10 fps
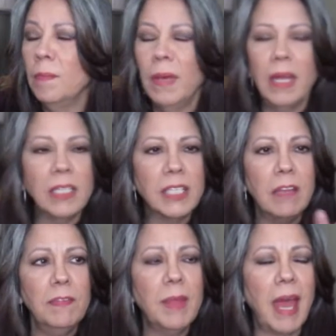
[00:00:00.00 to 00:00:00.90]
But
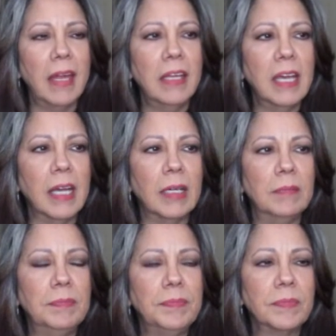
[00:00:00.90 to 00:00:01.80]
aside from that,
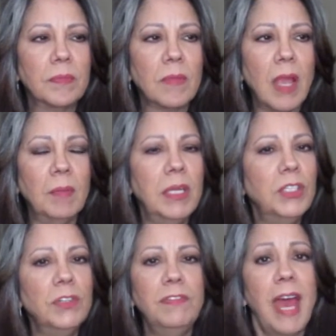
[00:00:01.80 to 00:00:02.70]
I'm going to
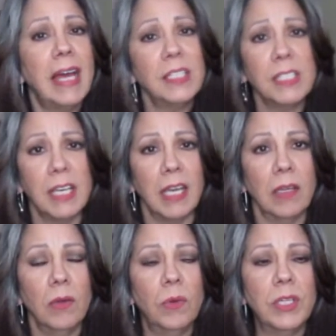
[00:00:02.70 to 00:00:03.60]
do
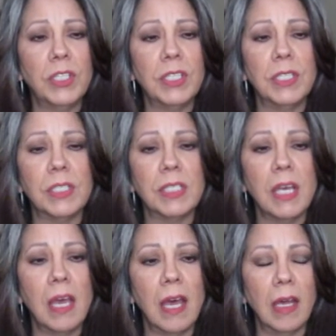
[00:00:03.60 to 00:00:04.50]
fasting, which is,
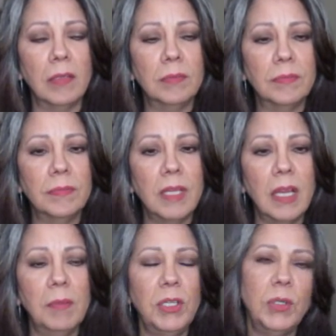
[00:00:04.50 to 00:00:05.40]
I'm
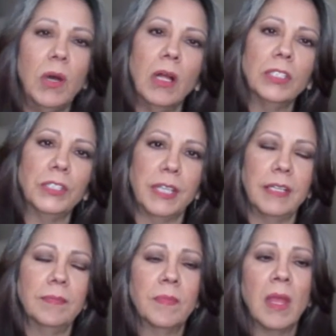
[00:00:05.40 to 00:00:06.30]
going to do
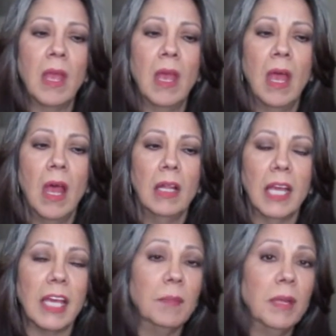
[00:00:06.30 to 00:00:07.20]
alternate.
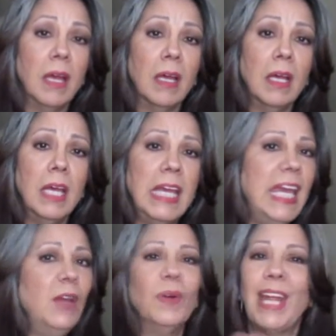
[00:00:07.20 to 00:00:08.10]
Like I'm going to
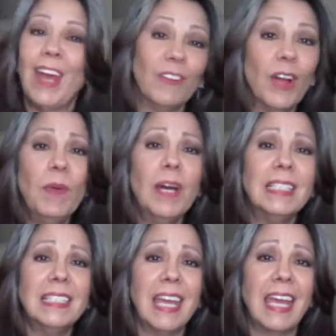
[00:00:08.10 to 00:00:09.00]
eat whatever I
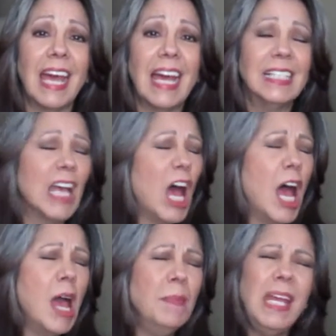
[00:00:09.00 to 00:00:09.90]
want today, guys.
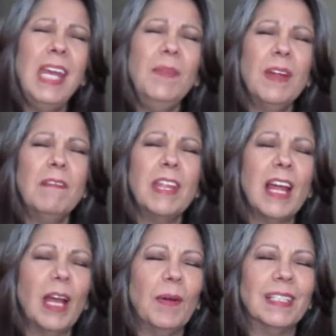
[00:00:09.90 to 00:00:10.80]
I'm going to eat whatever the
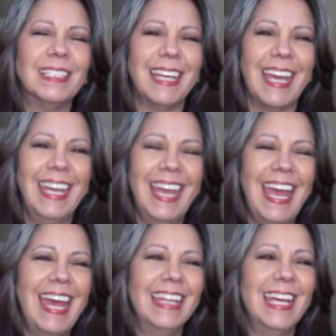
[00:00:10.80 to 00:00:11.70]
hell I want today.
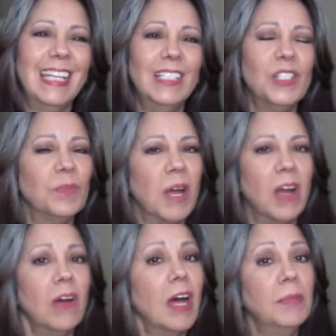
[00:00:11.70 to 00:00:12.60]
And then
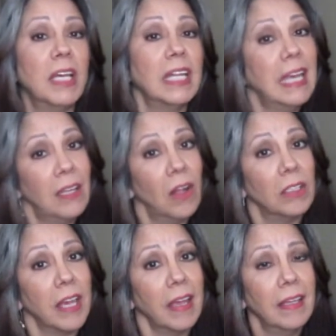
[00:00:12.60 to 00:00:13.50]
tomorrow, I'm not going to eat all
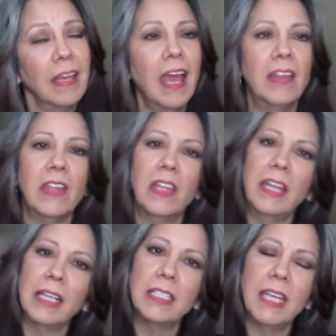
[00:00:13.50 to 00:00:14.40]
day. And then the
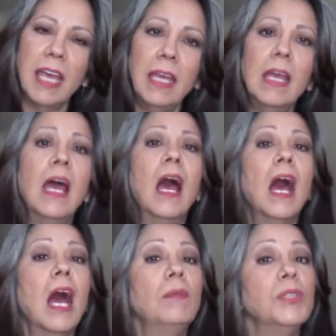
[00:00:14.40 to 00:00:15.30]
next day,
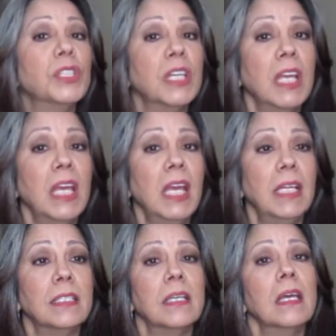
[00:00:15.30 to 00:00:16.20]
I'm just going to
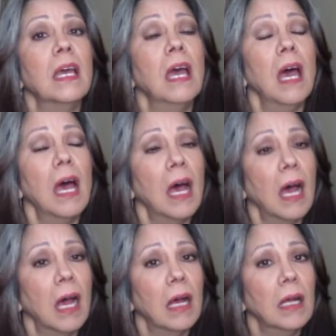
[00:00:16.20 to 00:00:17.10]
eat
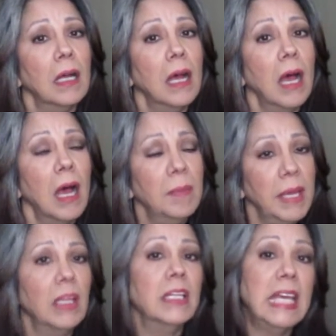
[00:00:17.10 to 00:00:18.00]
a
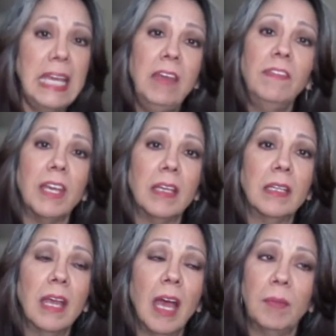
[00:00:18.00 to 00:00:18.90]
meal in the evening.
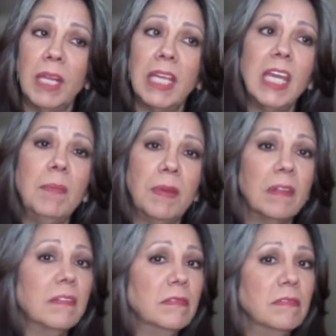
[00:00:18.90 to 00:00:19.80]
I'm going to keep
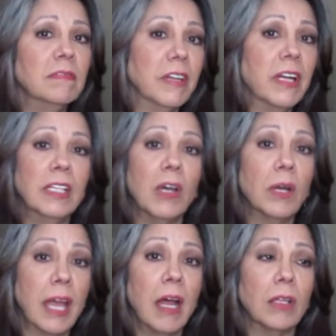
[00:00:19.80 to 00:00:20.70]
it very low
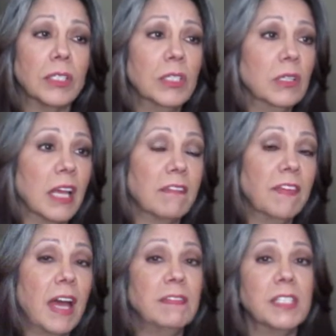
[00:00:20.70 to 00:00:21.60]
cal too, like
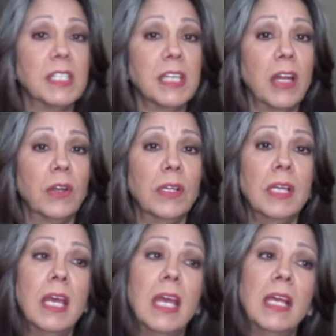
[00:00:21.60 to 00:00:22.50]
500, 600,
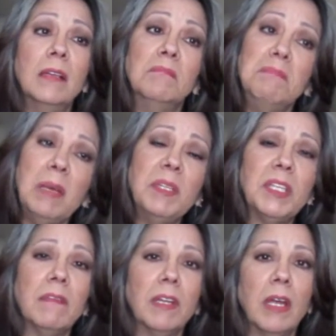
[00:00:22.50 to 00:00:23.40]
maybe
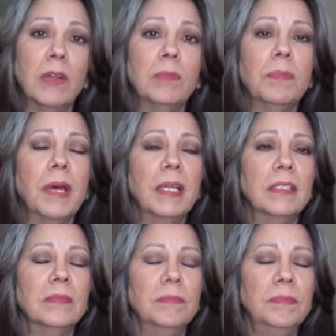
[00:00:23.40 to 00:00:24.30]
700.
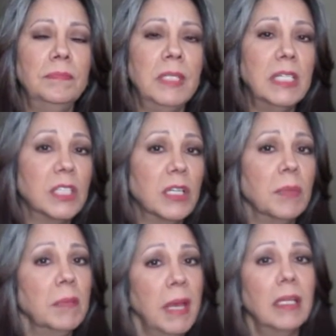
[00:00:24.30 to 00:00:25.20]
But it's going to
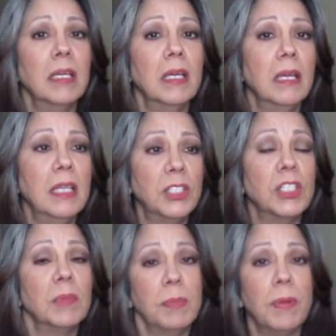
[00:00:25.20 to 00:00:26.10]
be it's
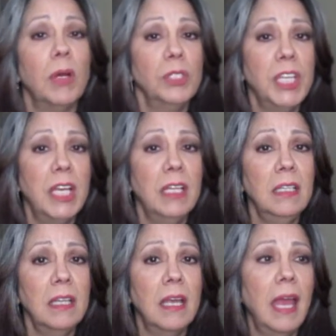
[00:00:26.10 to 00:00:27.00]
just going to be
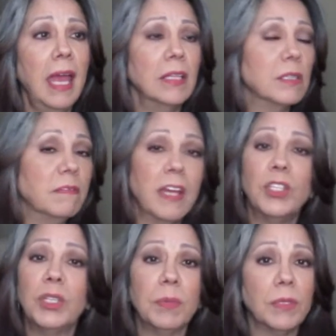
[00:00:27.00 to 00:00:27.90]
protein and some
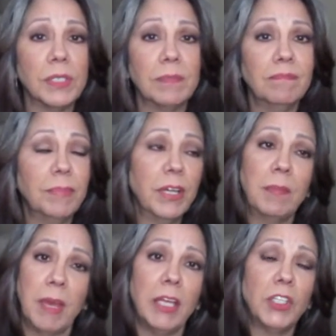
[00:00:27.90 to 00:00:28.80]
vegetables,
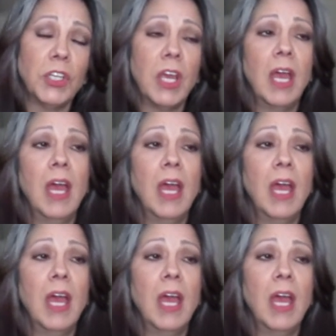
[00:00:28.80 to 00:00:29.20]
pretty much.